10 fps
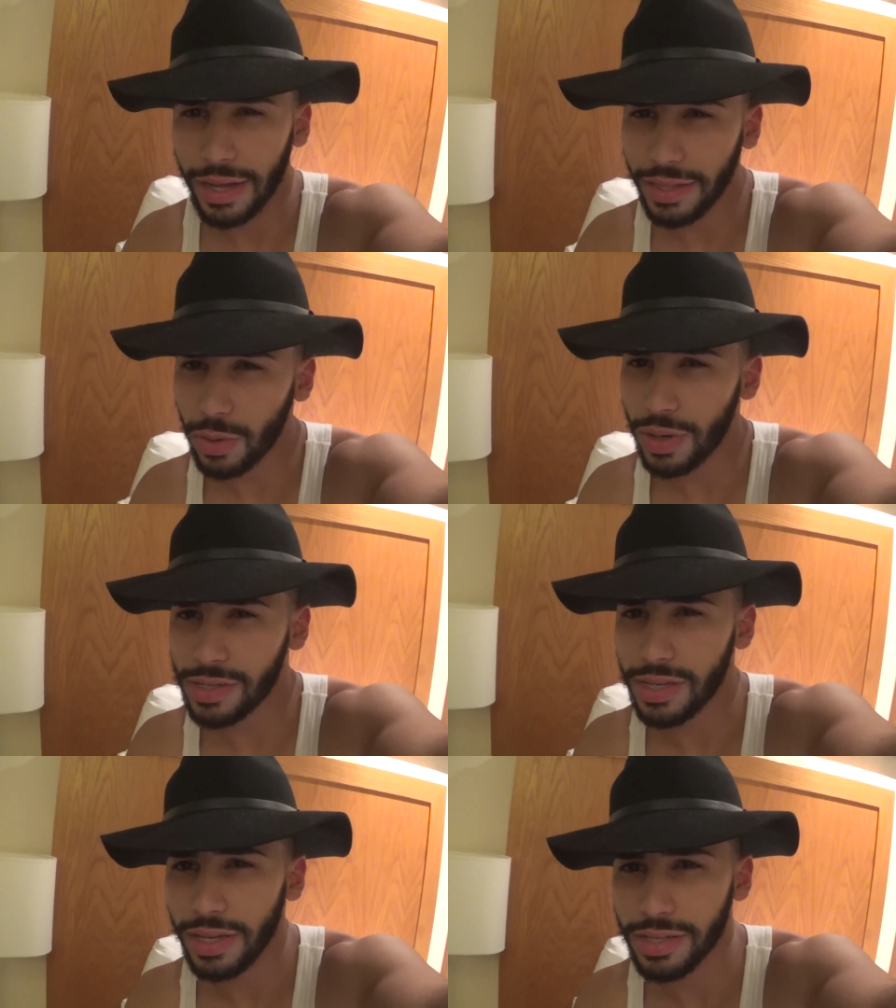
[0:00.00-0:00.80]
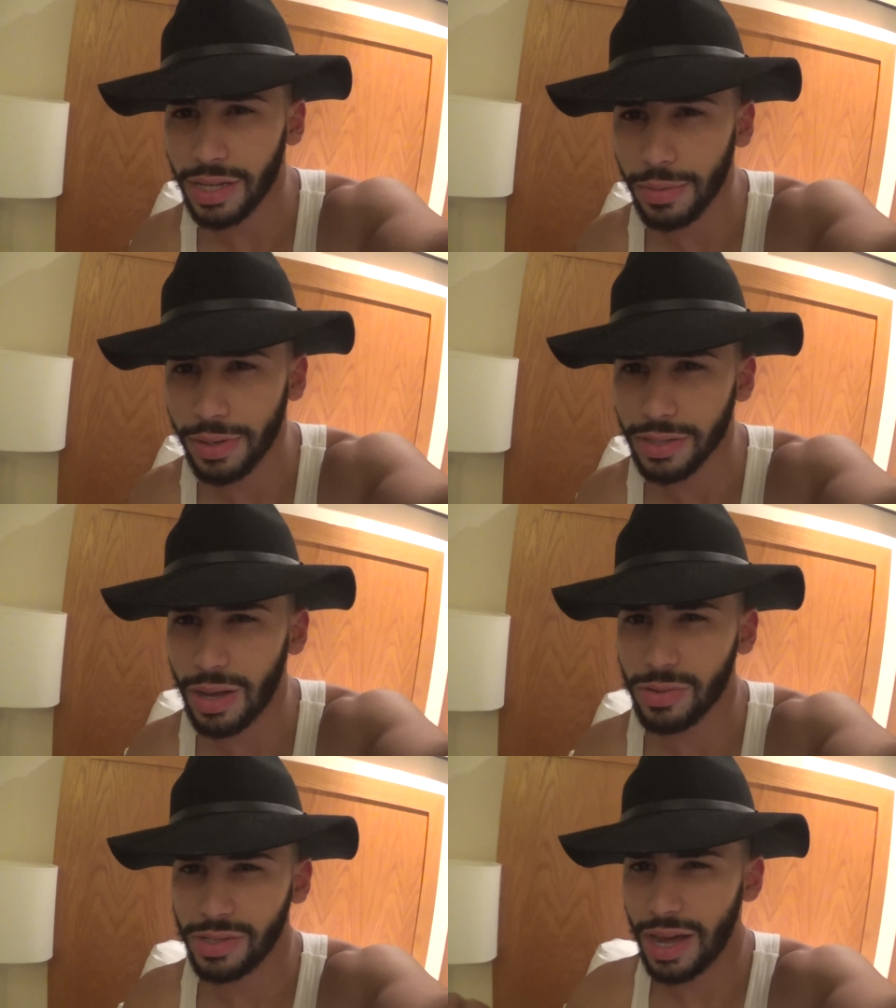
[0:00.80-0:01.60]
I didn't want to say yesterday because
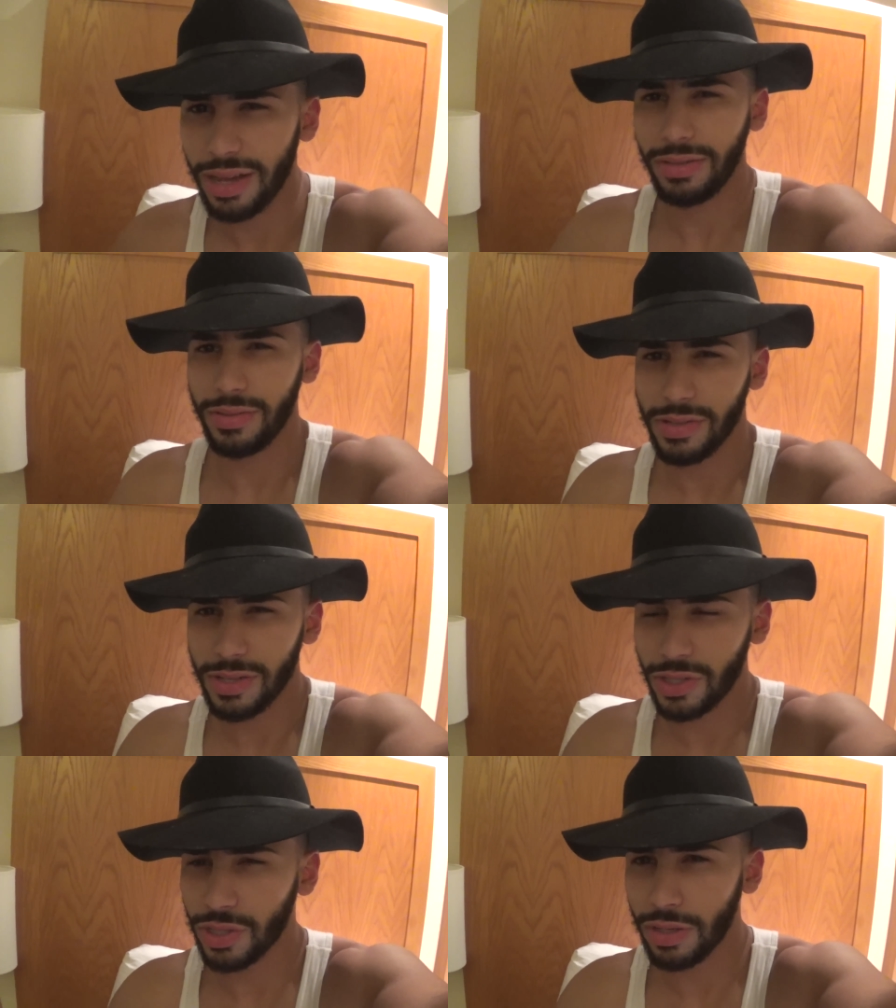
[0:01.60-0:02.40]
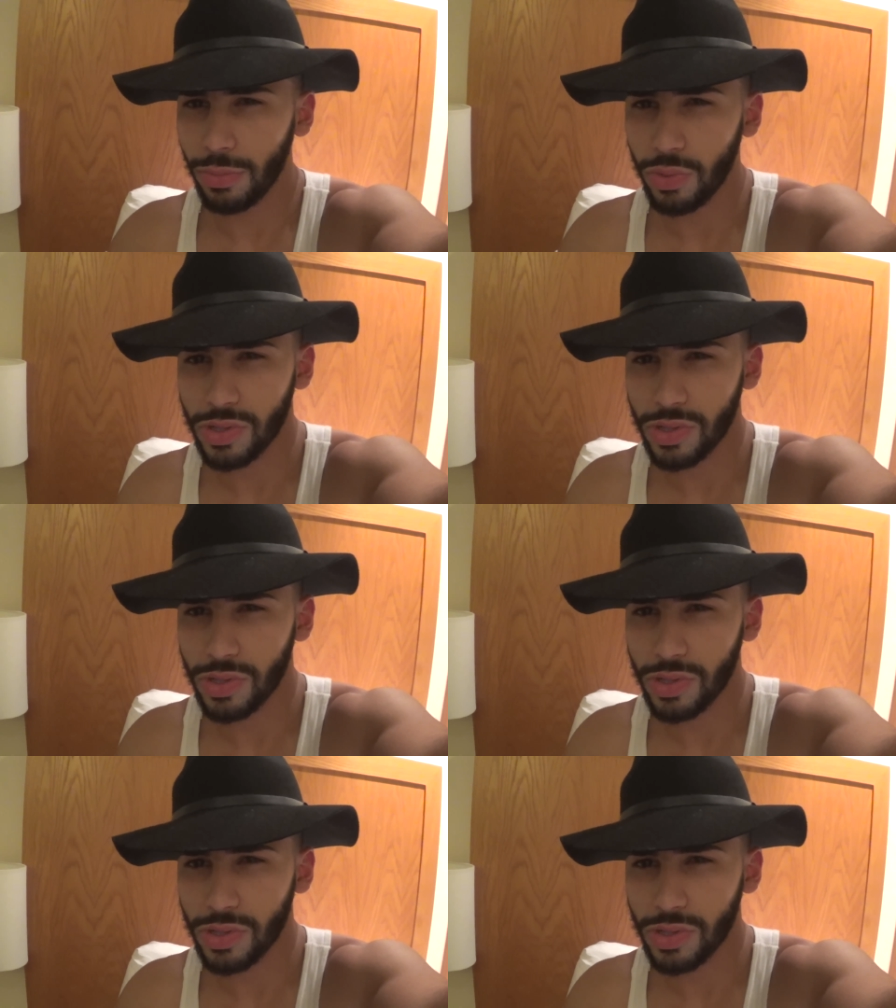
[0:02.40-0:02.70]
I was not in such a good mood.